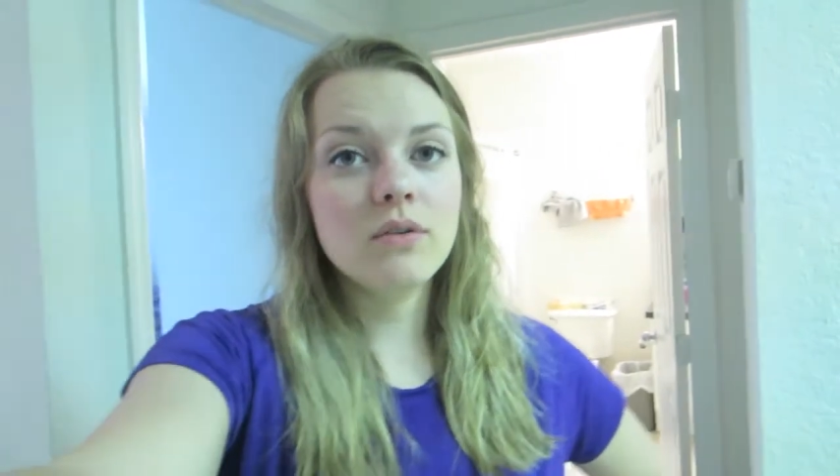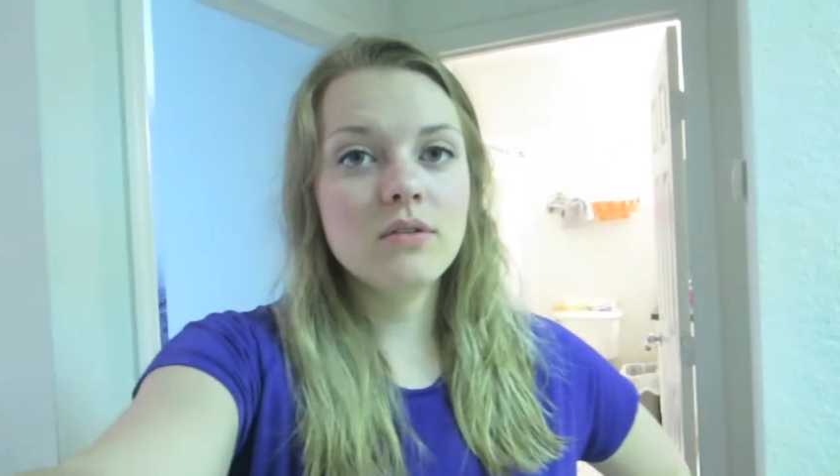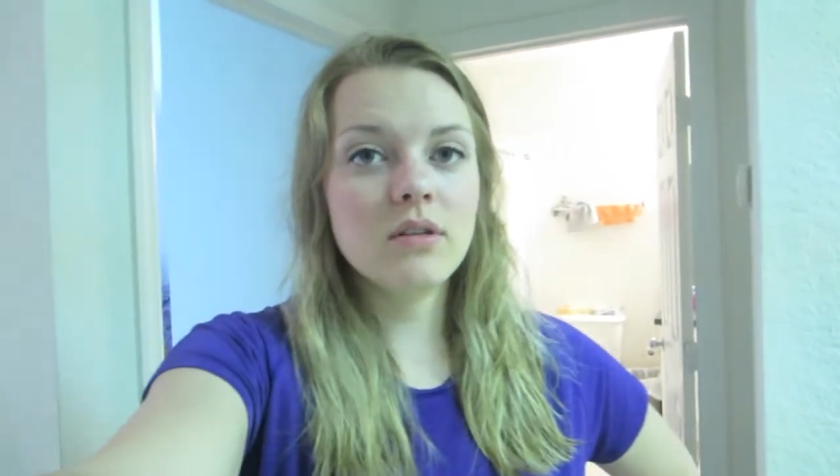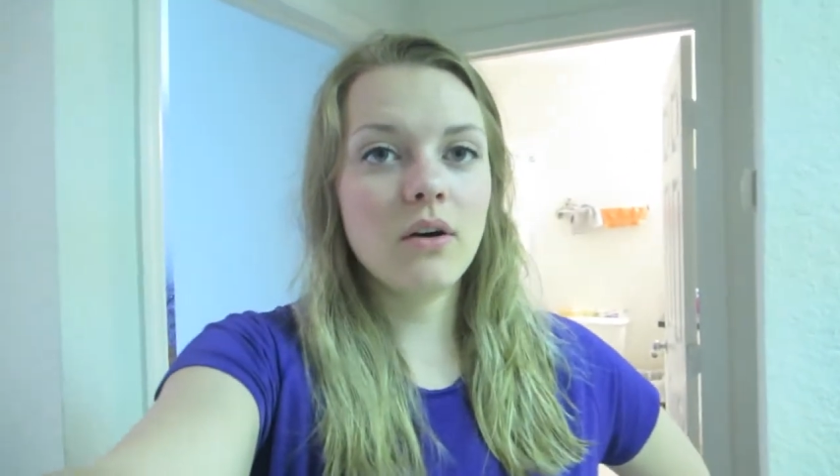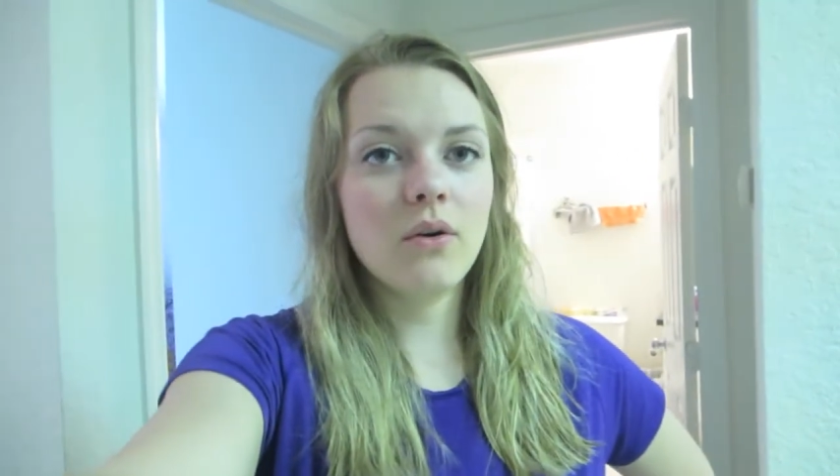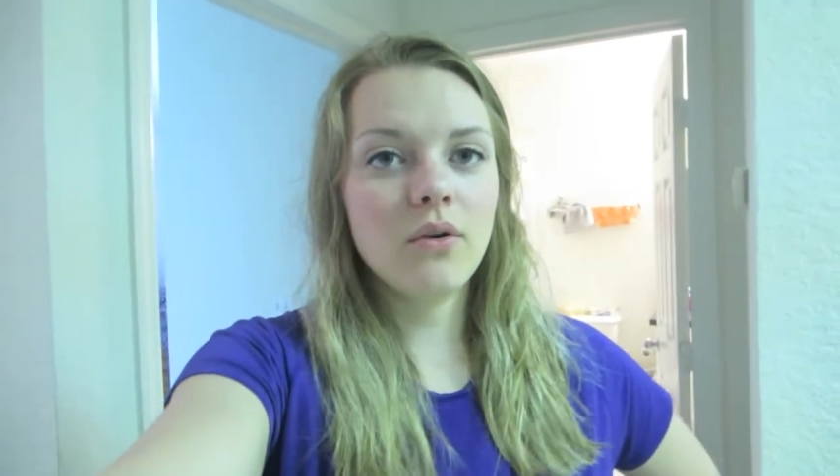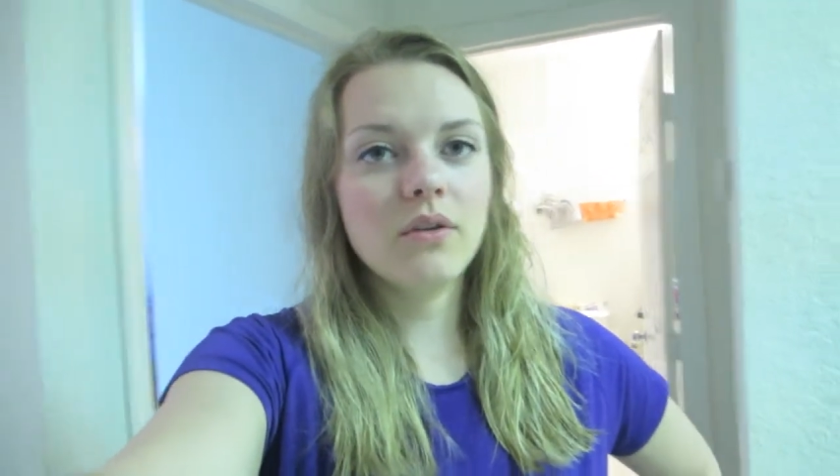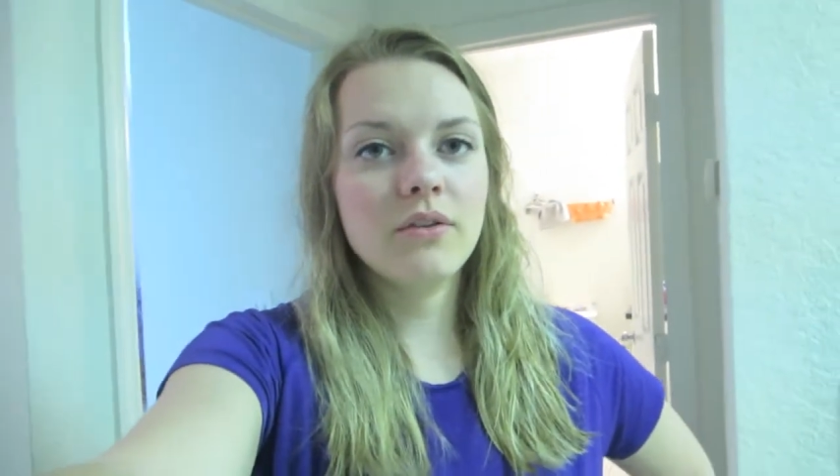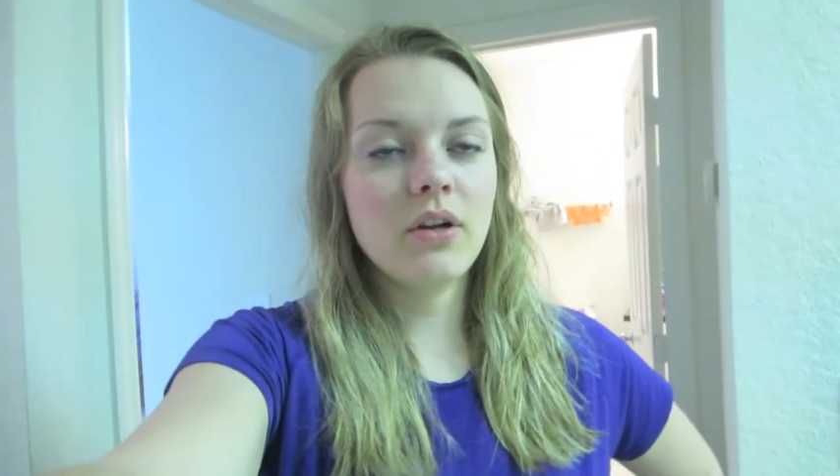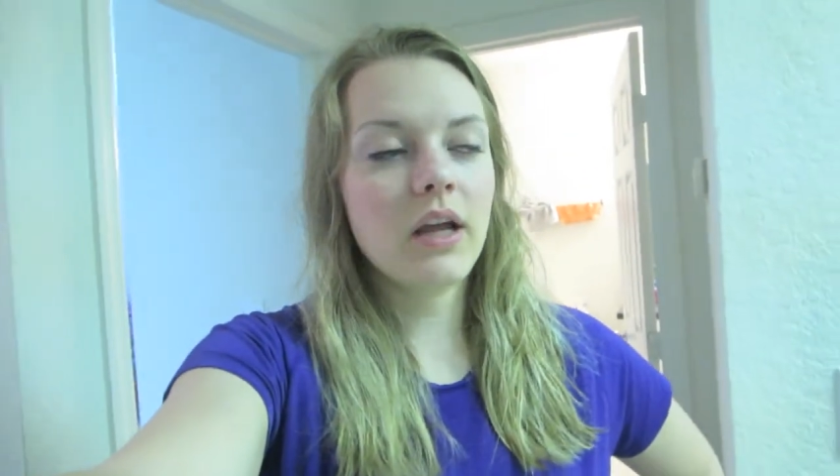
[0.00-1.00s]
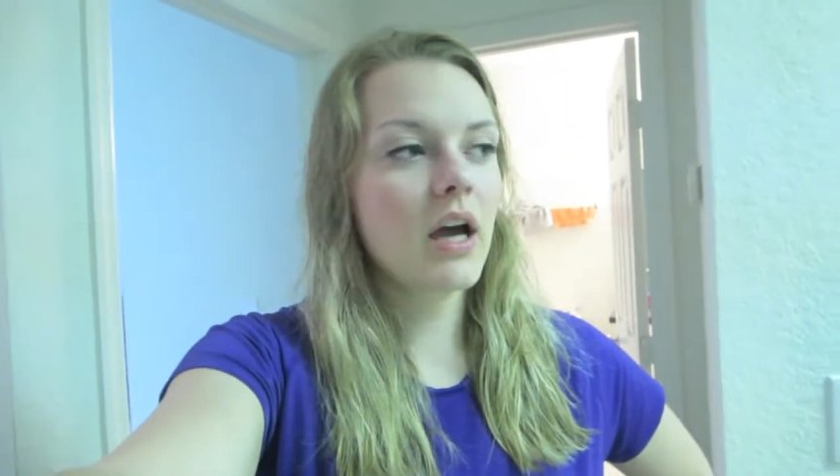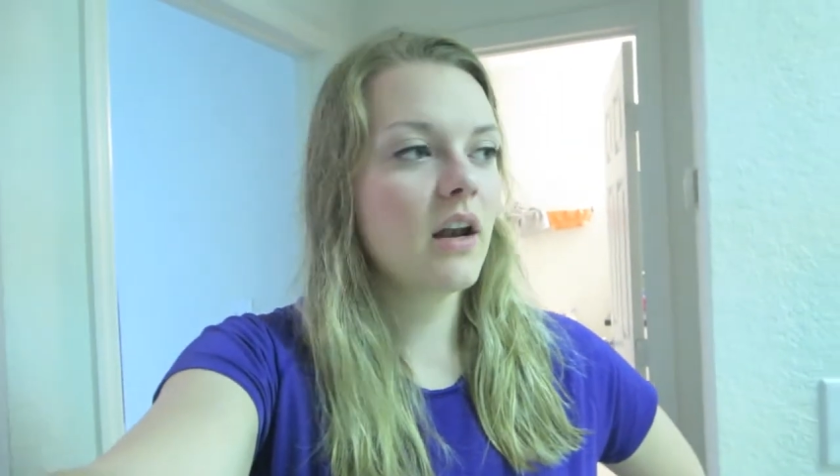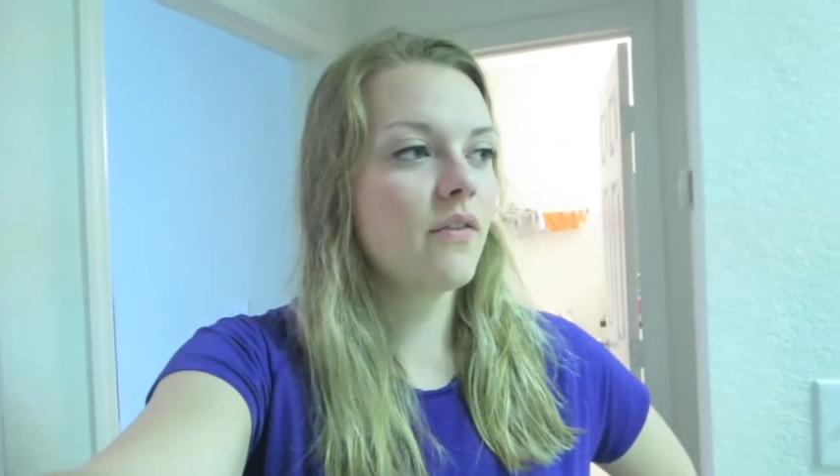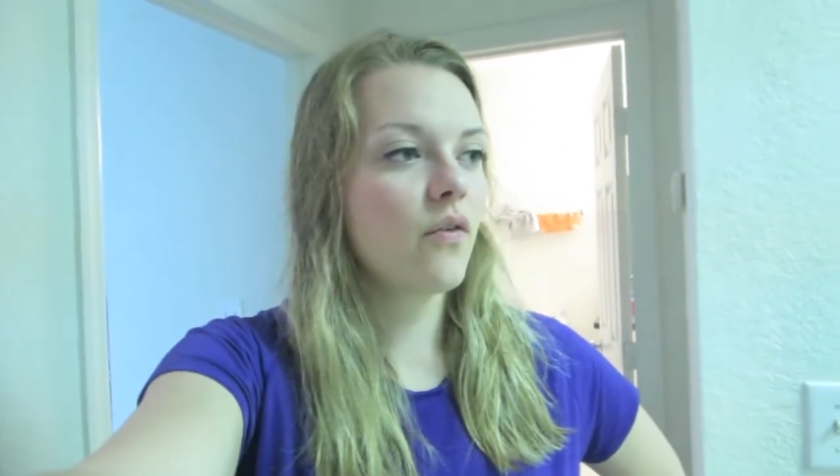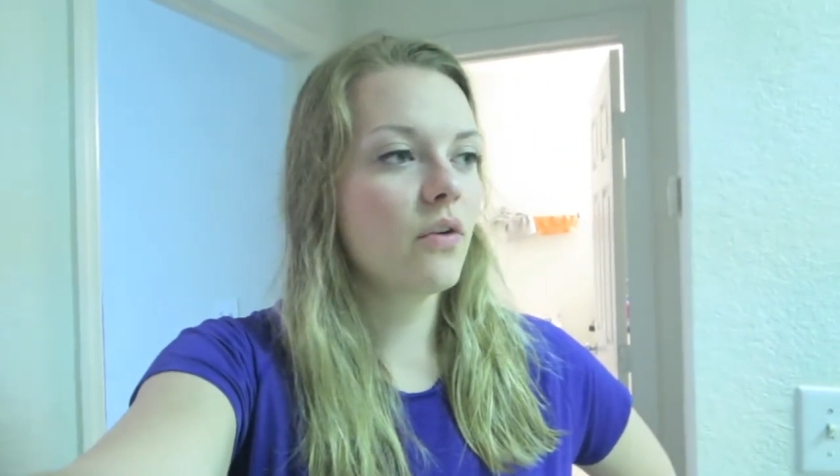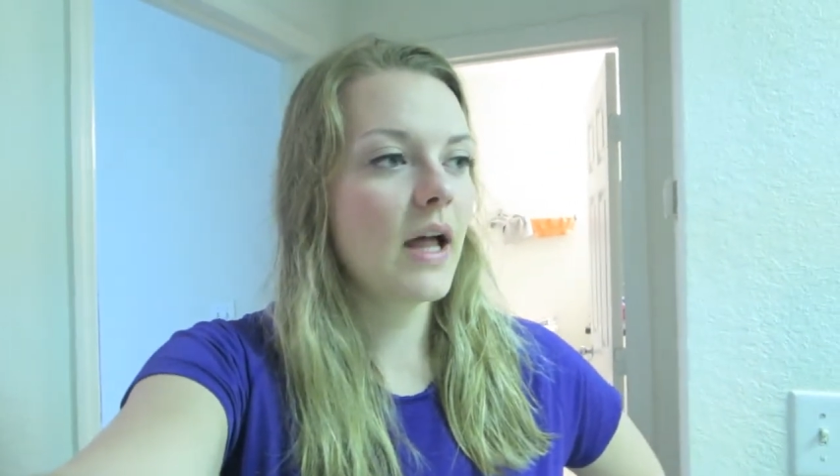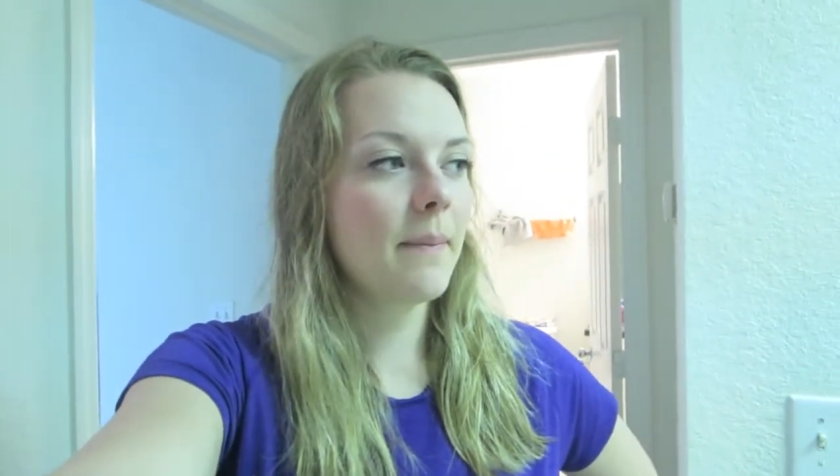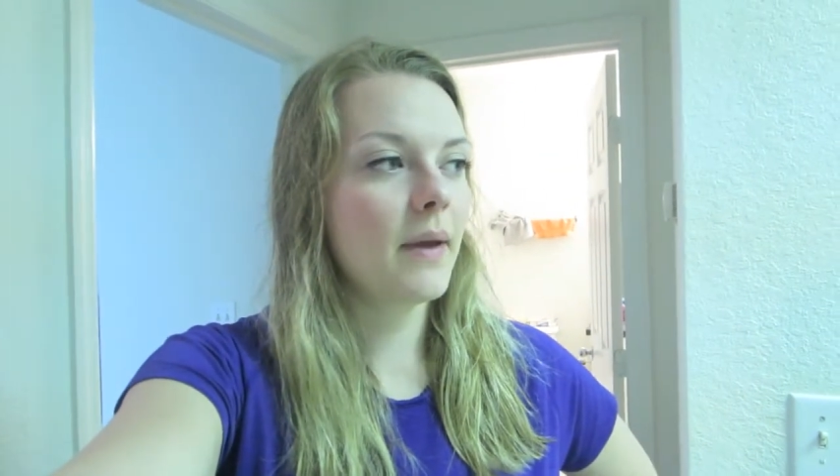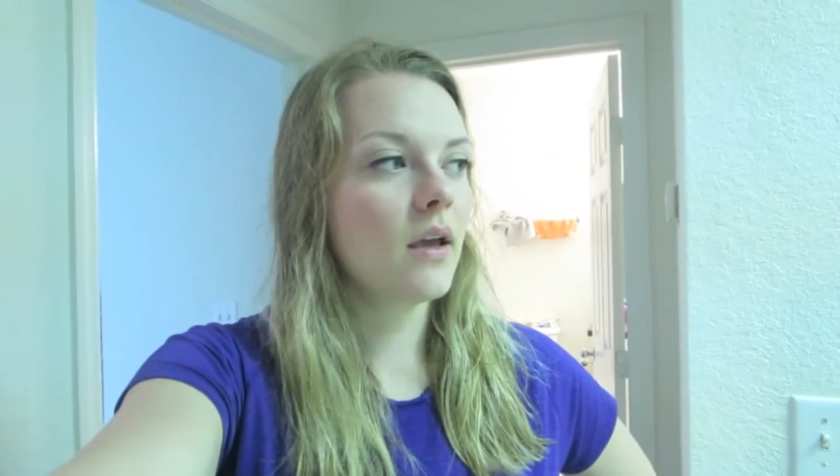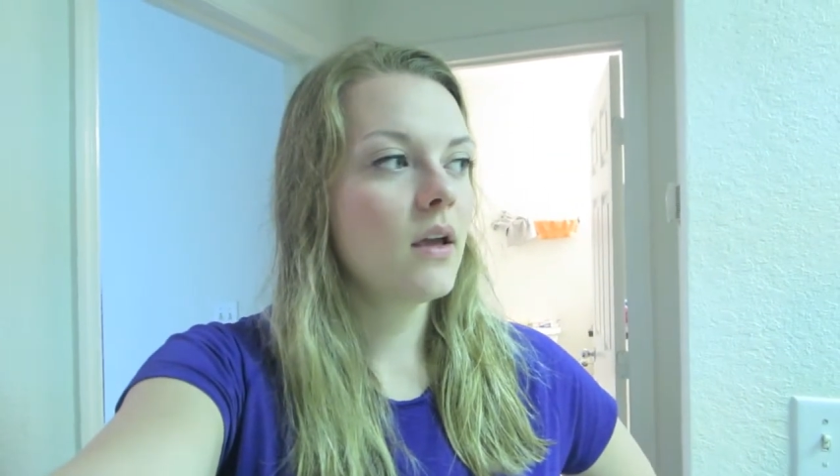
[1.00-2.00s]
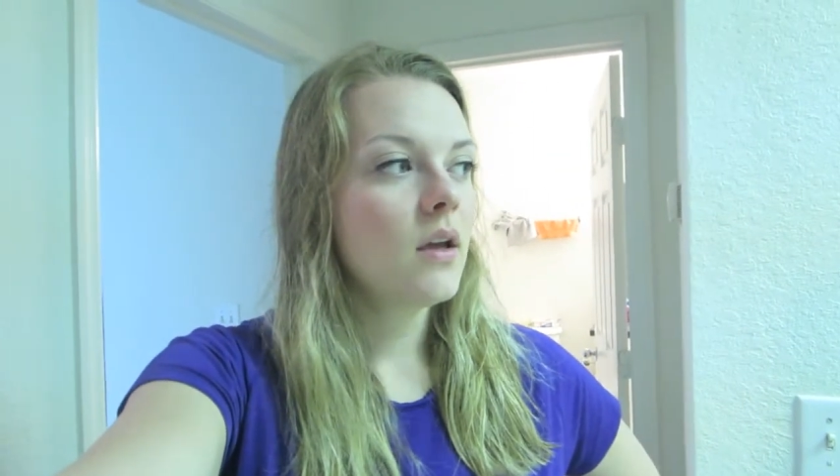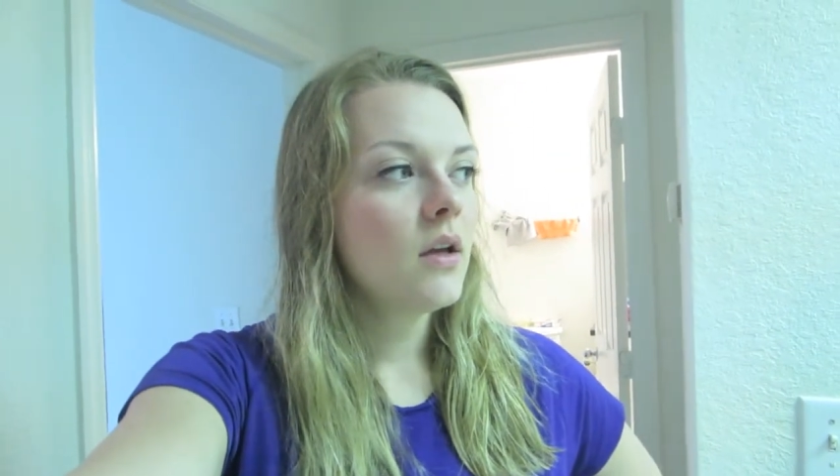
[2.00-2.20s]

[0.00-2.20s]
so they're like kind of overlapping.